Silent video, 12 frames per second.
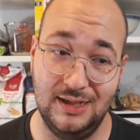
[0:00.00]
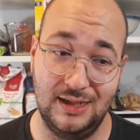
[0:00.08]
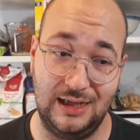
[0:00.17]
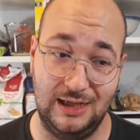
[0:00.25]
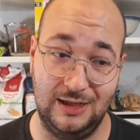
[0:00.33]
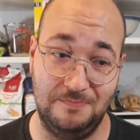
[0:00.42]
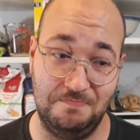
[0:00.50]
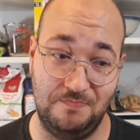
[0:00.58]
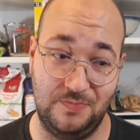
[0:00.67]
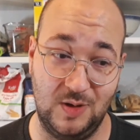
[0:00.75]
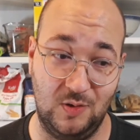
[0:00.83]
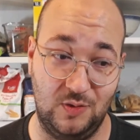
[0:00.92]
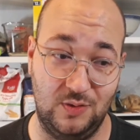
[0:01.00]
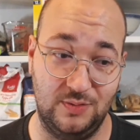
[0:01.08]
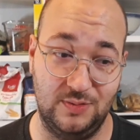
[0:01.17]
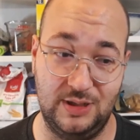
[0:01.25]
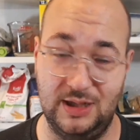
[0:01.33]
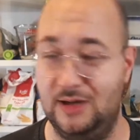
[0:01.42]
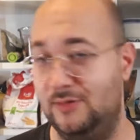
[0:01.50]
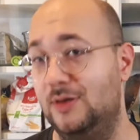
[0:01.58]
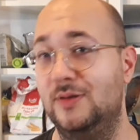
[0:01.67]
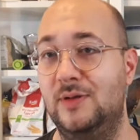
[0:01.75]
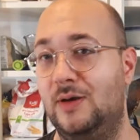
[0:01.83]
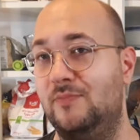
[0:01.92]
I'm
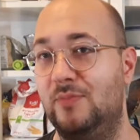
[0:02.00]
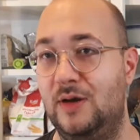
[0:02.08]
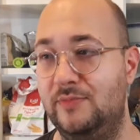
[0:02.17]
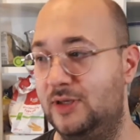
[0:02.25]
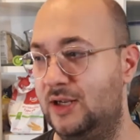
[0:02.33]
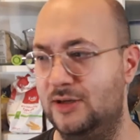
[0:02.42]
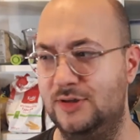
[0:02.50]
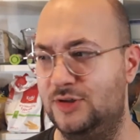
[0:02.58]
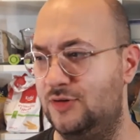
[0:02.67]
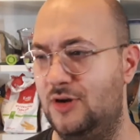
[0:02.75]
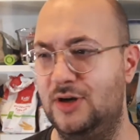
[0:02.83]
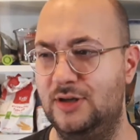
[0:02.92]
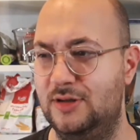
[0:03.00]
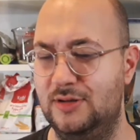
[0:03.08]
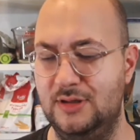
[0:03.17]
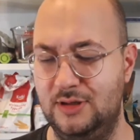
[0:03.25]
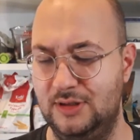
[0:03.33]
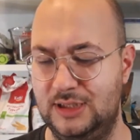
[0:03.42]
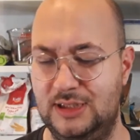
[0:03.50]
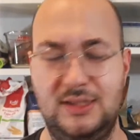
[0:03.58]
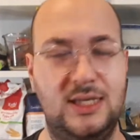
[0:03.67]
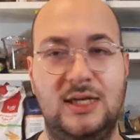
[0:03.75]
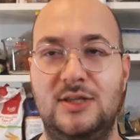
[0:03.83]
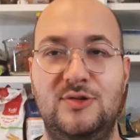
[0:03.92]
gonna try and
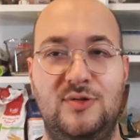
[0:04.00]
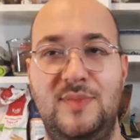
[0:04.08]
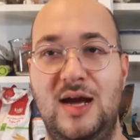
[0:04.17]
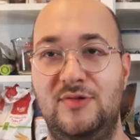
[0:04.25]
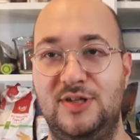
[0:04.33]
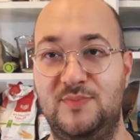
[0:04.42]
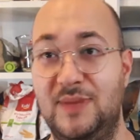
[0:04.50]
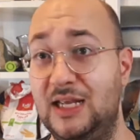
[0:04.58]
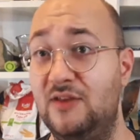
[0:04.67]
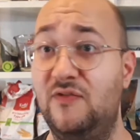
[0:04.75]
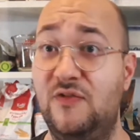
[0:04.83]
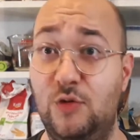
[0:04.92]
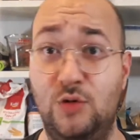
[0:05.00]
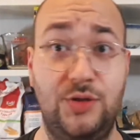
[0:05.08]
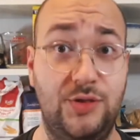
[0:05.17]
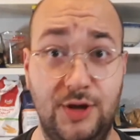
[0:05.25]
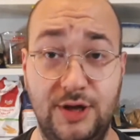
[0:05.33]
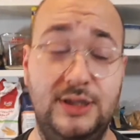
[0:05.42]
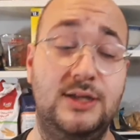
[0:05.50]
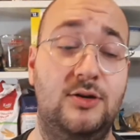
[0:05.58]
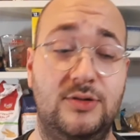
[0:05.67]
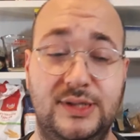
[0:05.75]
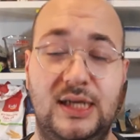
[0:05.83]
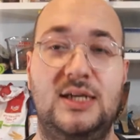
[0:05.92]
stick to a Mary's Mini for 30
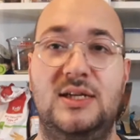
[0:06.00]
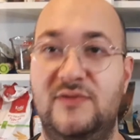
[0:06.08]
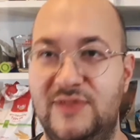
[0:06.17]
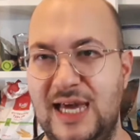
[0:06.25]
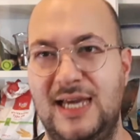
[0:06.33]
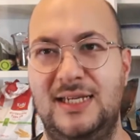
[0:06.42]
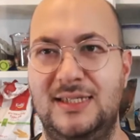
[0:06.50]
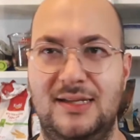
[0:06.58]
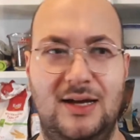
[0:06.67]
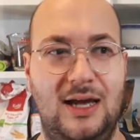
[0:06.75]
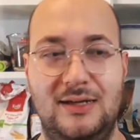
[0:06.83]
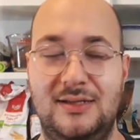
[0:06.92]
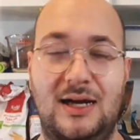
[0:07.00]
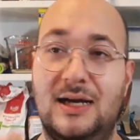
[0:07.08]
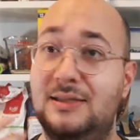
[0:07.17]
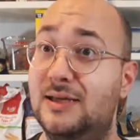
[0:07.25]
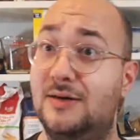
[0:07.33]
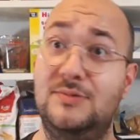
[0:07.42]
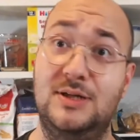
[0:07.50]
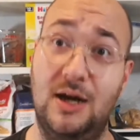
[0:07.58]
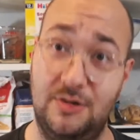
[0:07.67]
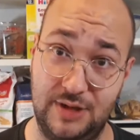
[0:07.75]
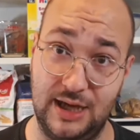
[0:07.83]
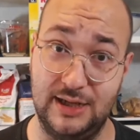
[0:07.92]
consecutive days. Like, I don't
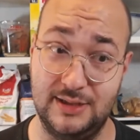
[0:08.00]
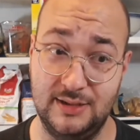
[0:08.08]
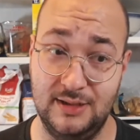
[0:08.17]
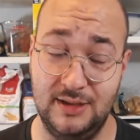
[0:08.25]
know yet.